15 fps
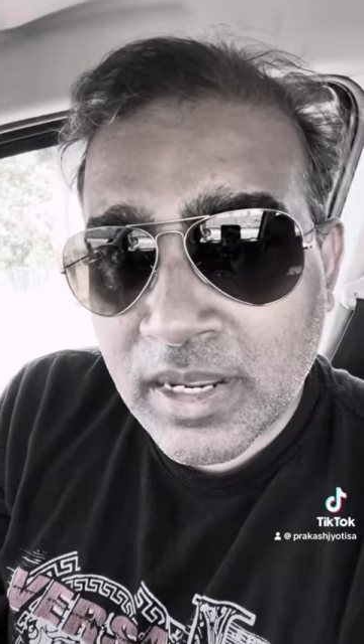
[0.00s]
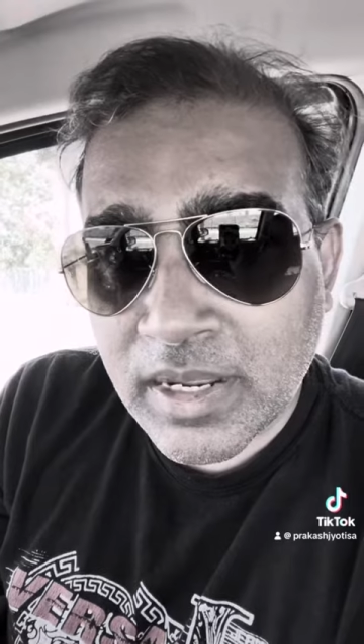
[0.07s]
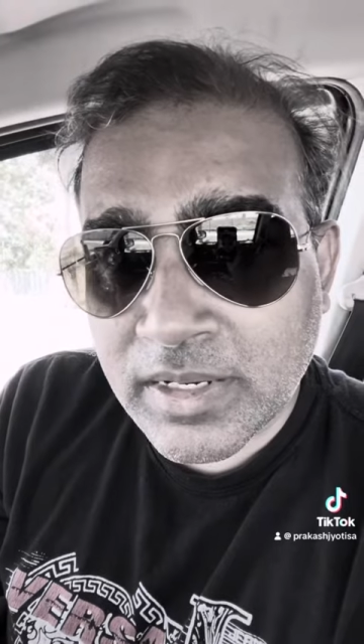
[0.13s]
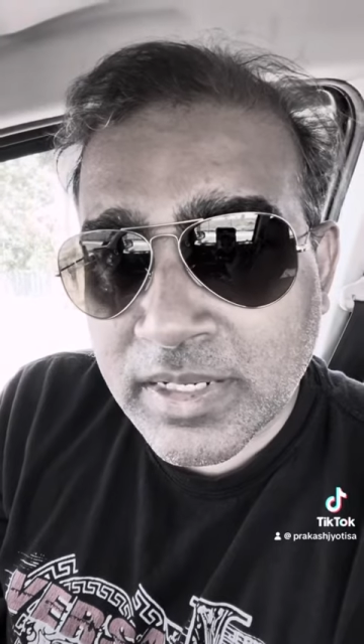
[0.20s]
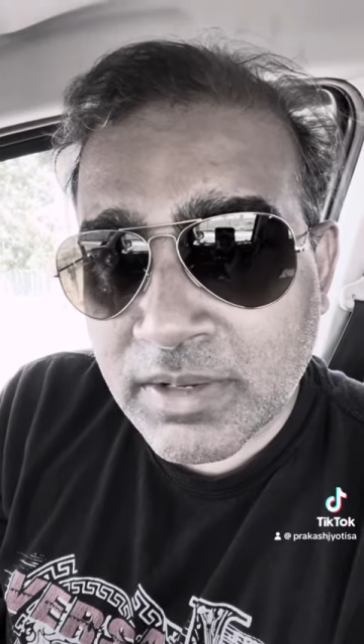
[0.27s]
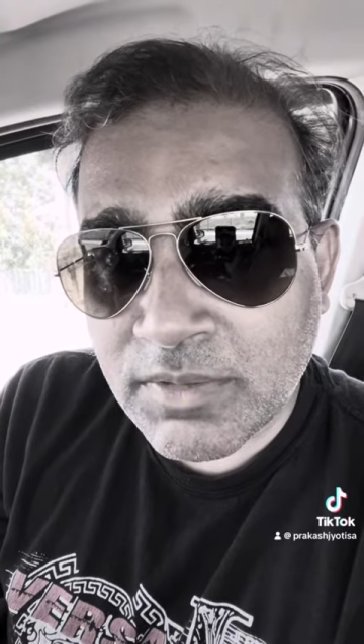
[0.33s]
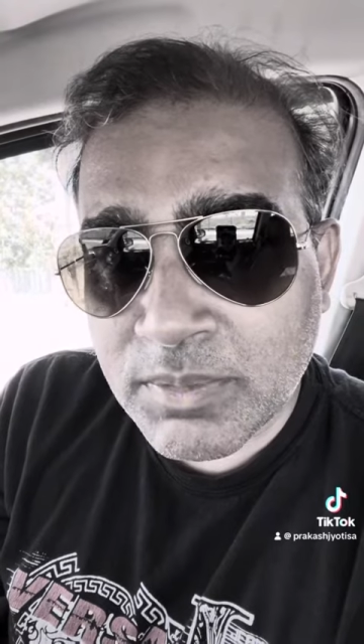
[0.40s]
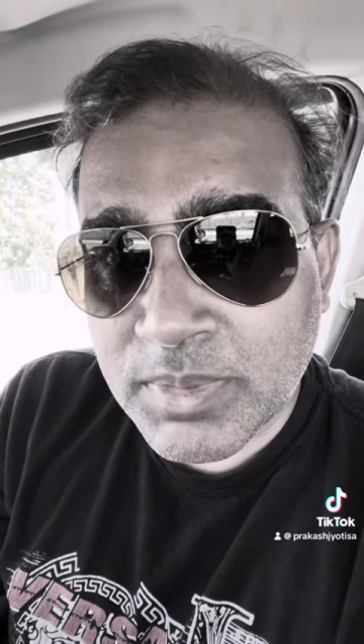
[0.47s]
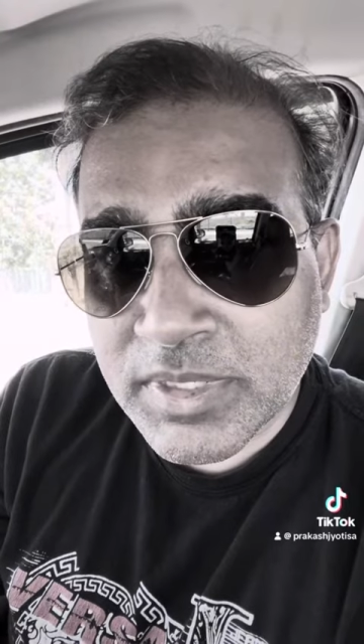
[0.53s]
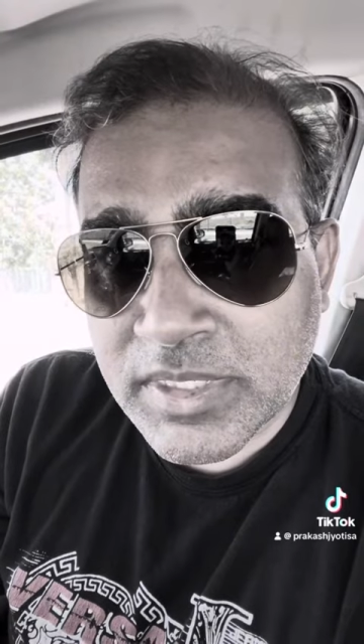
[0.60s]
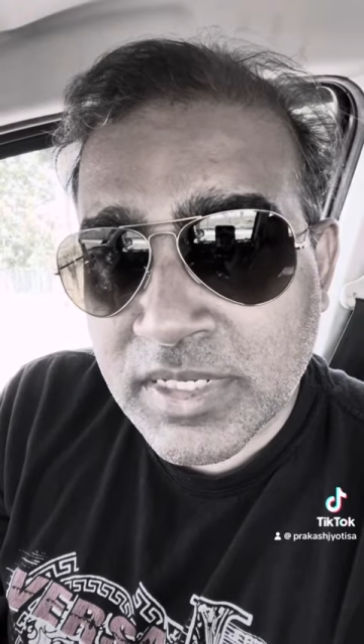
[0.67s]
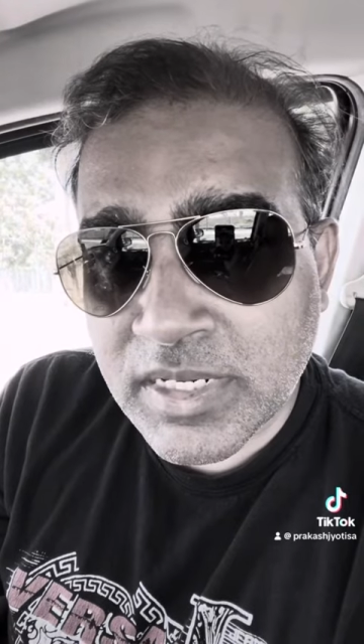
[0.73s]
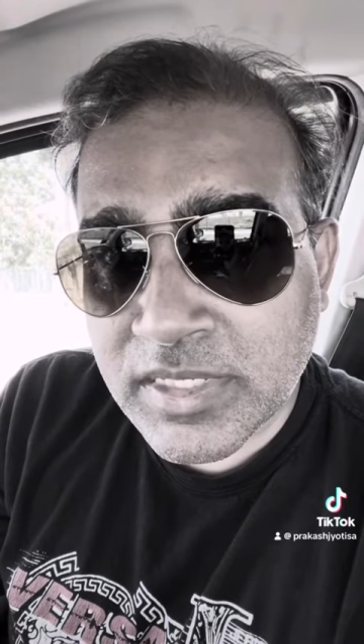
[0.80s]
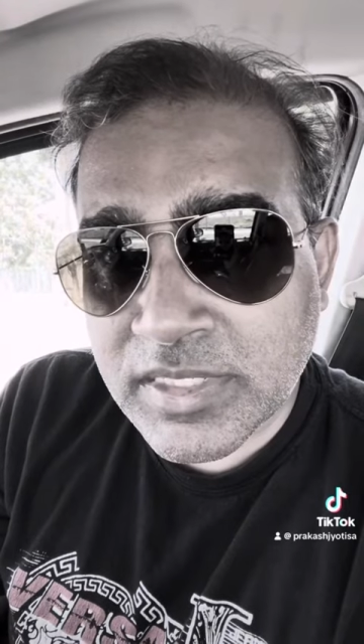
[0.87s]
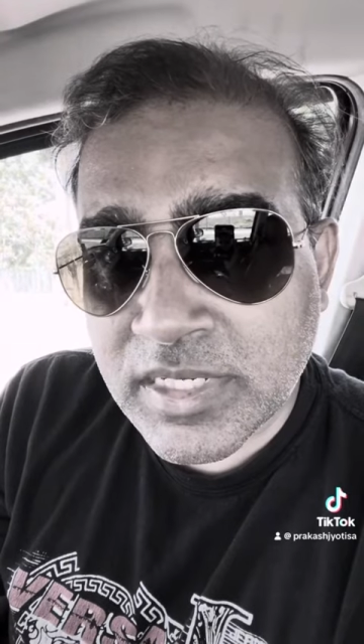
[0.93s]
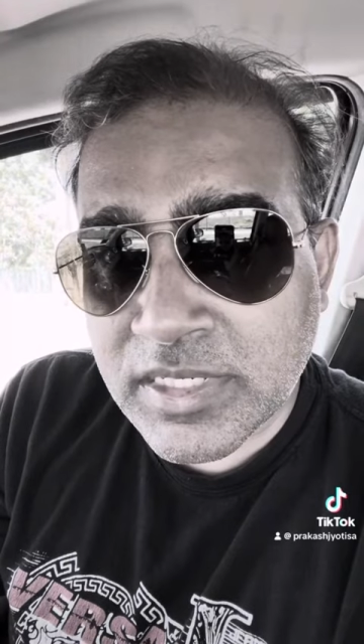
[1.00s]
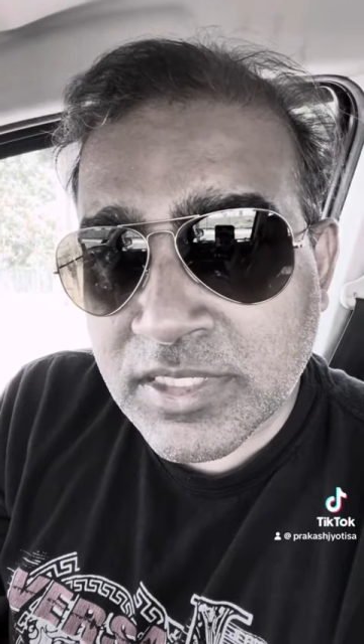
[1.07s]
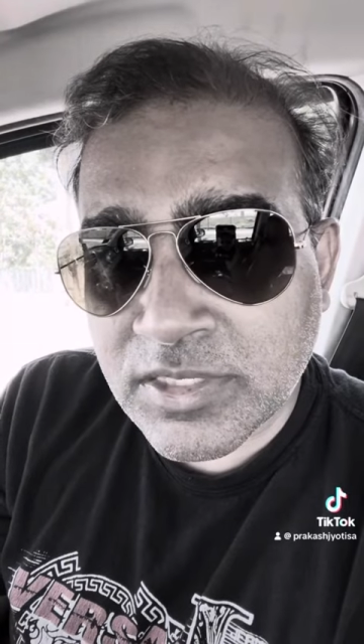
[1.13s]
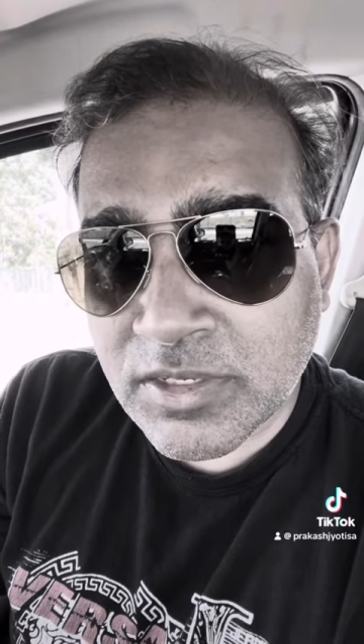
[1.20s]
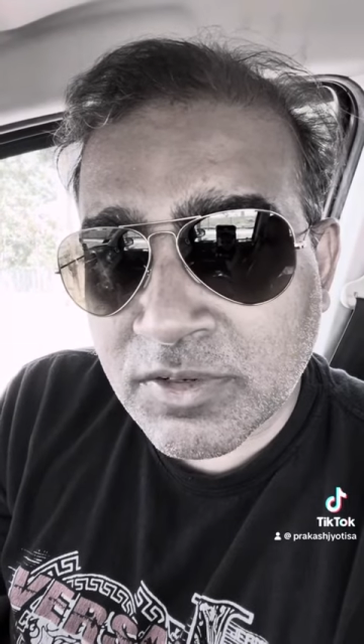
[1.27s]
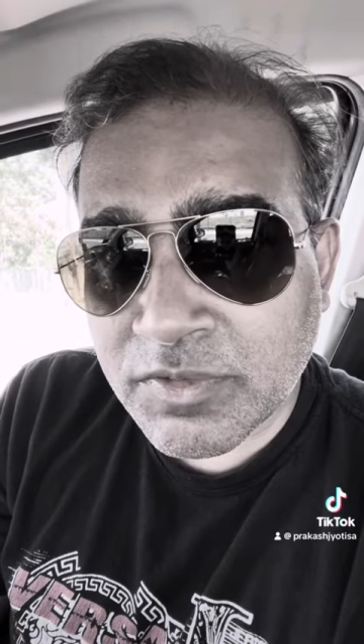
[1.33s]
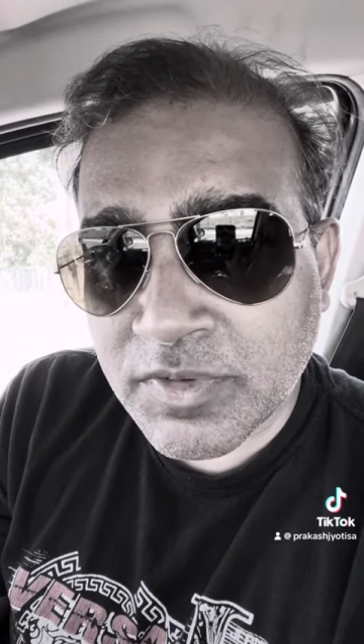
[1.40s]
There will be a sense
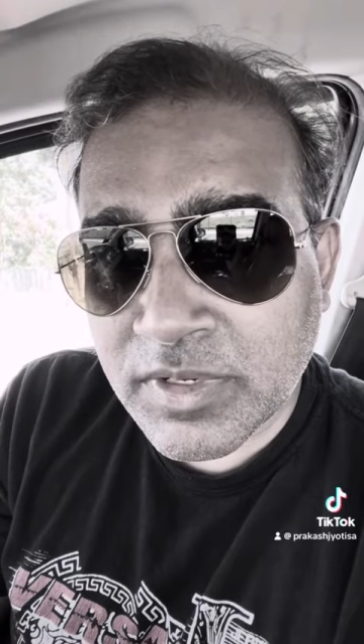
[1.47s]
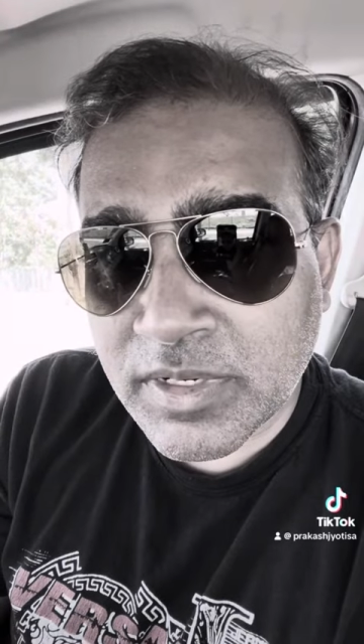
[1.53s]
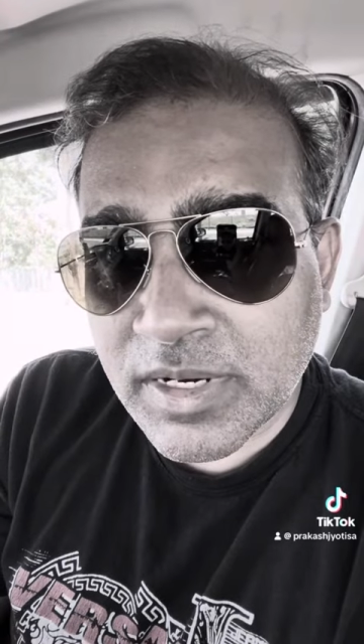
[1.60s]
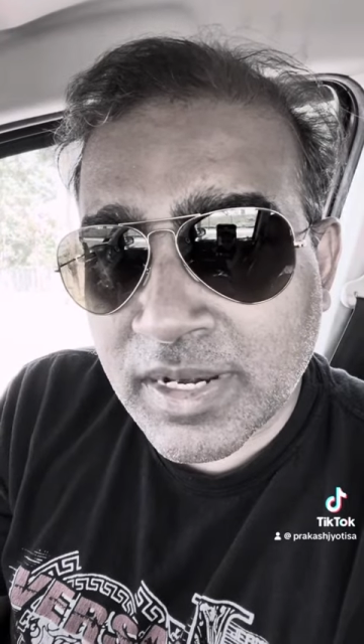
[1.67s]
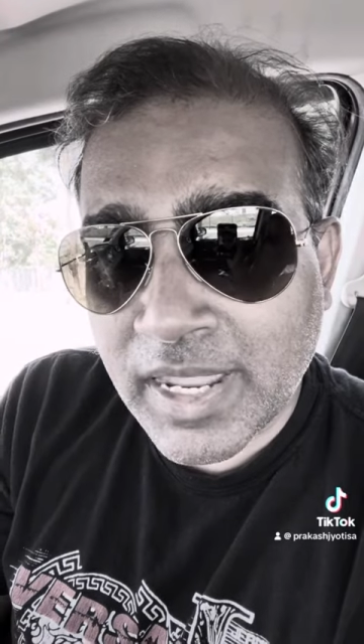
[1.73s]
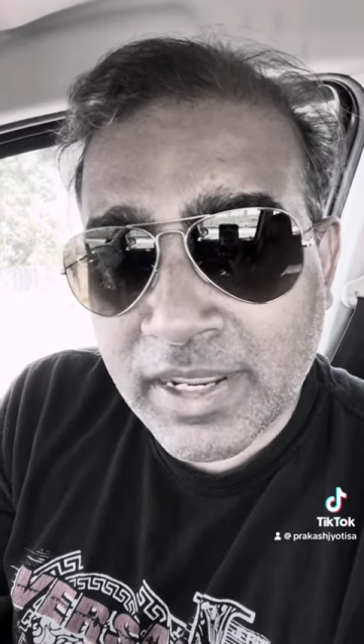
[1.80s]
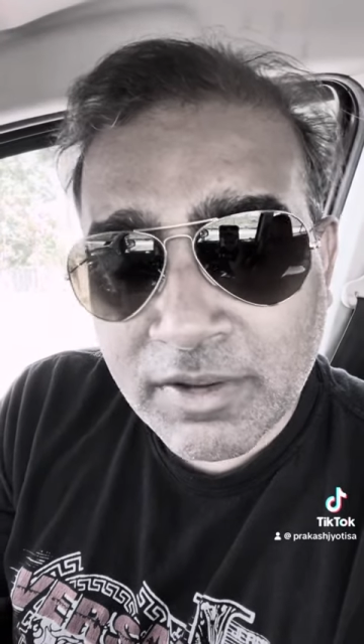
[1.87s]
of lack